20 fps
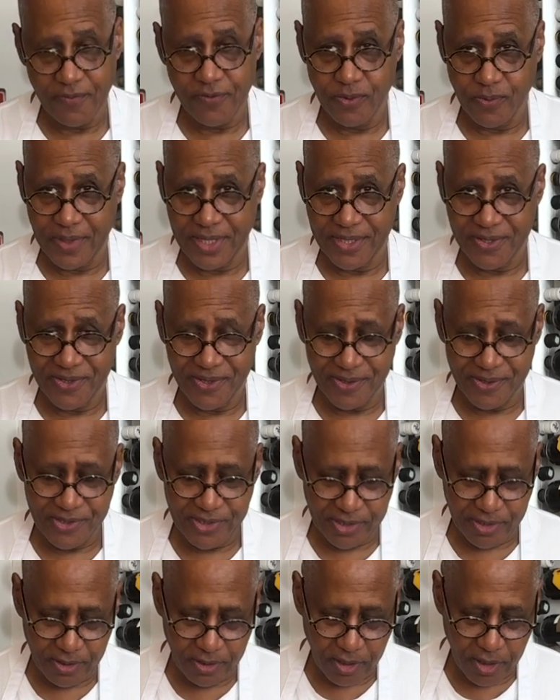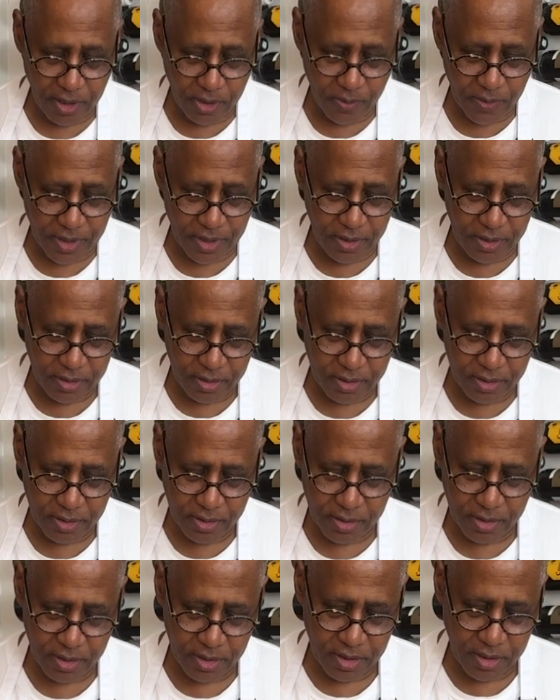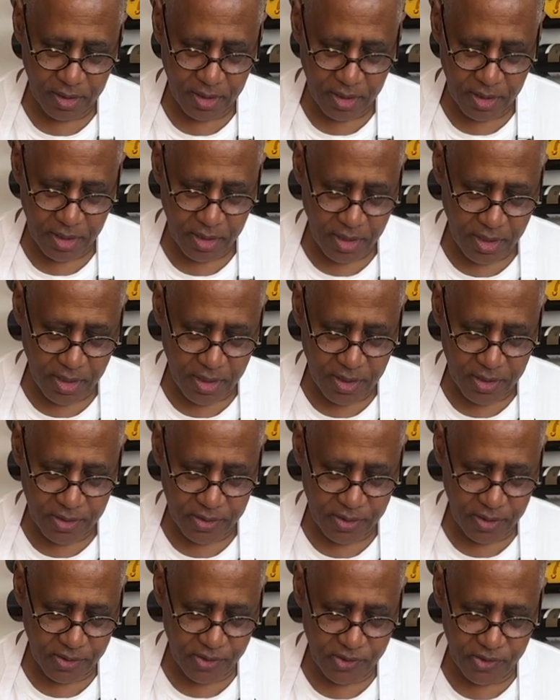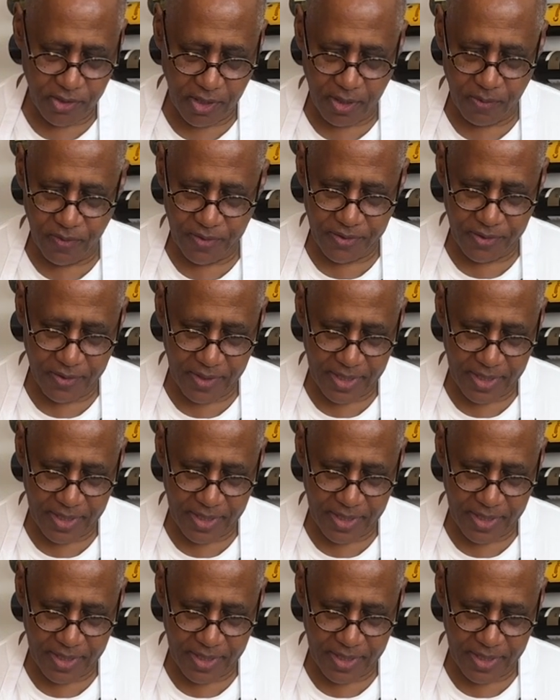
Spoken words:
to wait until it's a little lower. So start with your